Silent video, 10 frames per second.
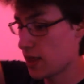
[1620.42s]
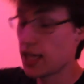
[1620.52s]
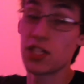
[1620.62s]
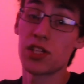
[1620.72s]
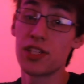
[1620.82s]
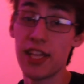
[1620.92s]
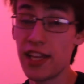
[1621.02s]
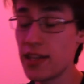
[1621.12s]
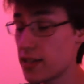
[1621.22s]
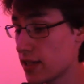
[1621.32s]
just
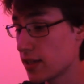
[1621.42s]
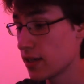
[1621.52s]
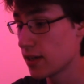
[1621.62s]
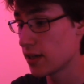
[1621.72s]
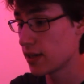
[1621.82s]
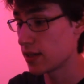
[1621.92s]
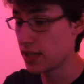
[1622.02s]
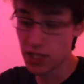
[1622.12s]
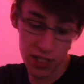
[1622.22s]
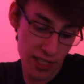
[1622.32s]
didn't.
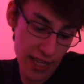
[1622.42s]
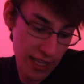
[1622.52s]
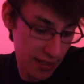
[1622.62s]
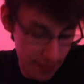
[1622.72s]
They just didn't.